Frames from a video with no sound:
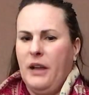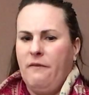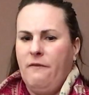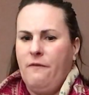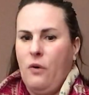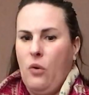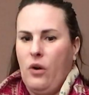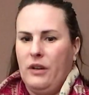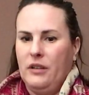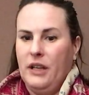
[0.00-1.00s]
by
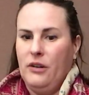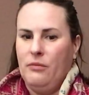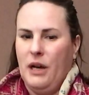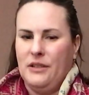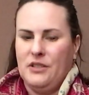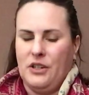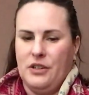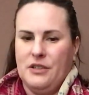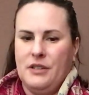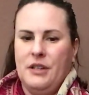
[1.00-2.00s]
four little
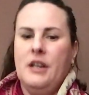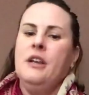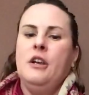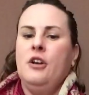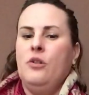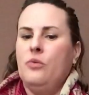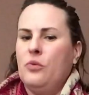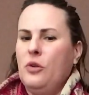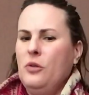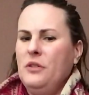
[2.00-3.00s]
monsters.
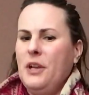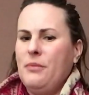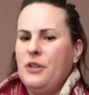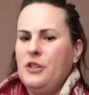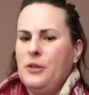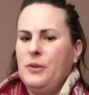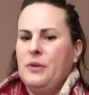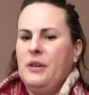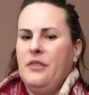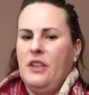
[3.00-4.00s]
Rule number
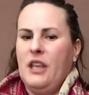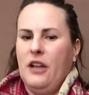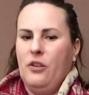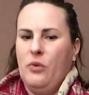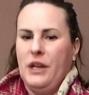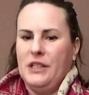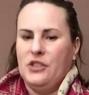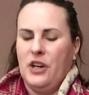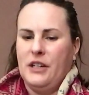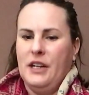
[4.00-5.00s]
two, the yellow one
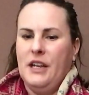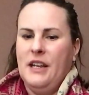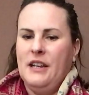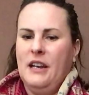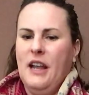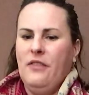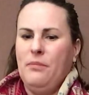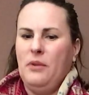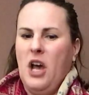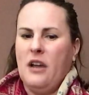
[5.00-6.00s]
instructed
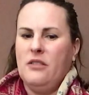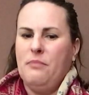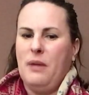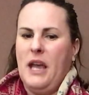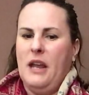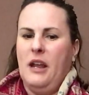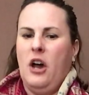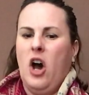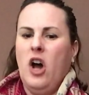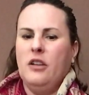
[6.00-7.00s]
never block the bed.
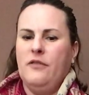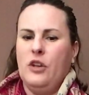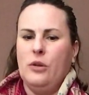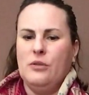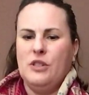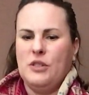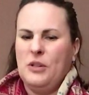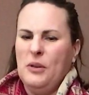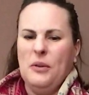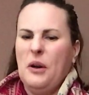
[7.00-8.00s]
All of you,
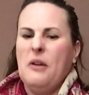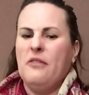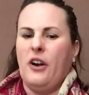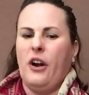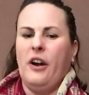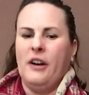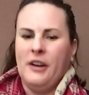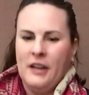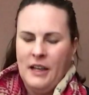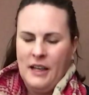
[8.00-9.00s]
scoot over.
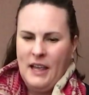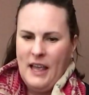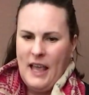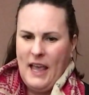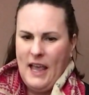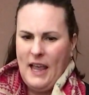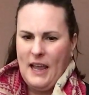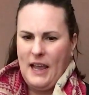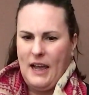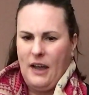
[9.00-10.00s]

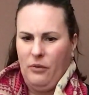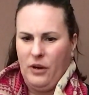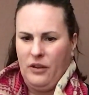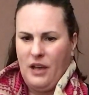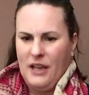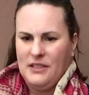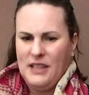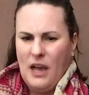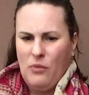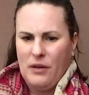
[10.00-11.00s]
Hey, I
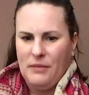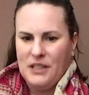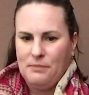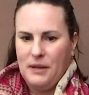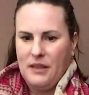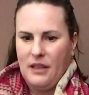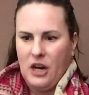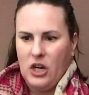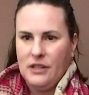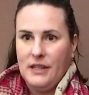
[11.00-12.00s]
realized that one must be
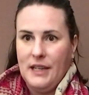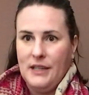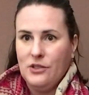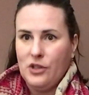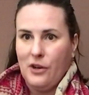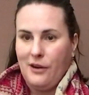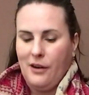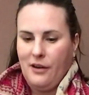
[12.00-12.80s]
their teacher.